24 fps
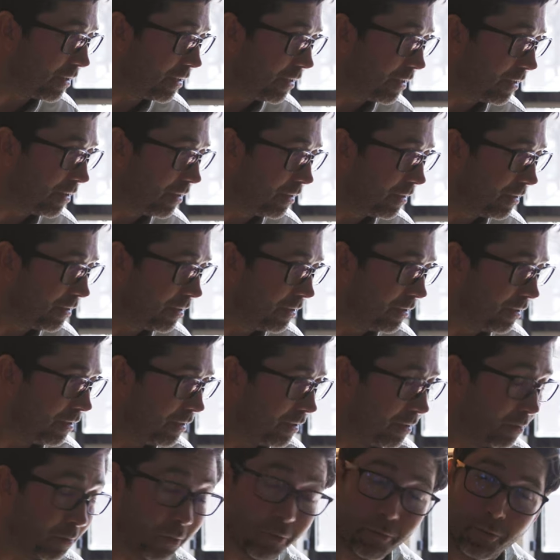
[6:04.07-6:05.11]
uh,
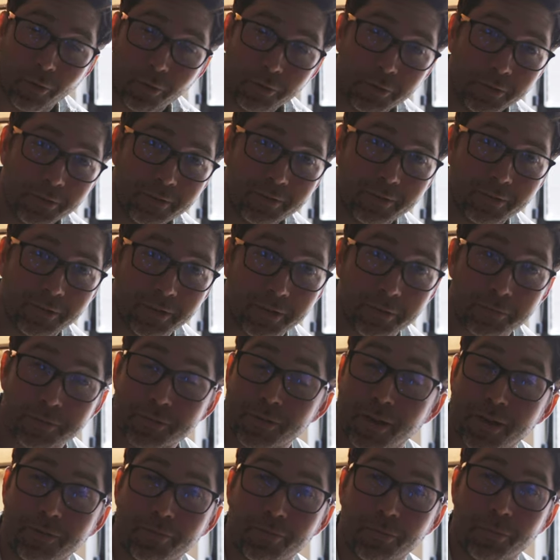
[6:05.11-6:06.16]
we're rolling. I'm
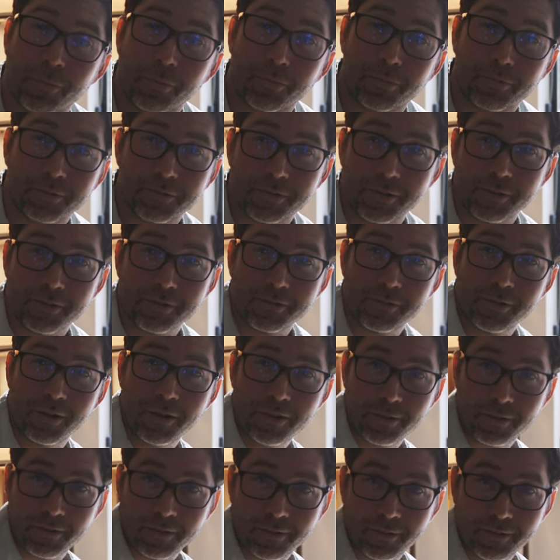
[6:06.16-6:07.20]
excited for people to see the
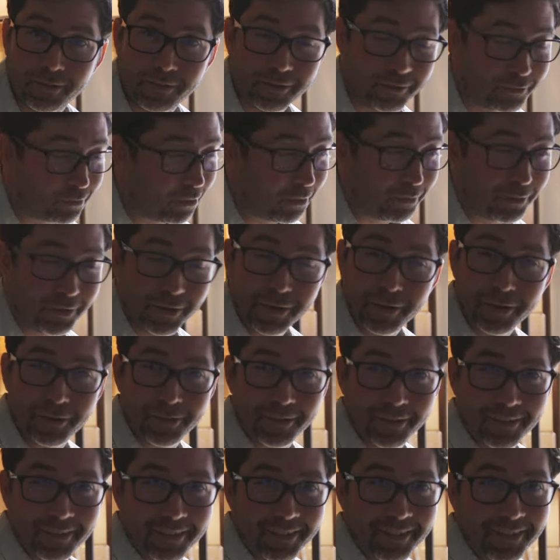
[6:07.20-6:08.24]
show. That's what we do.
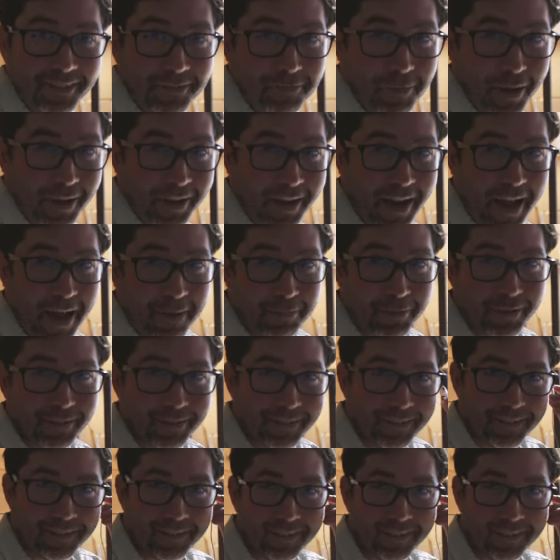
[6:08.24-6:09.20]
Make it happen.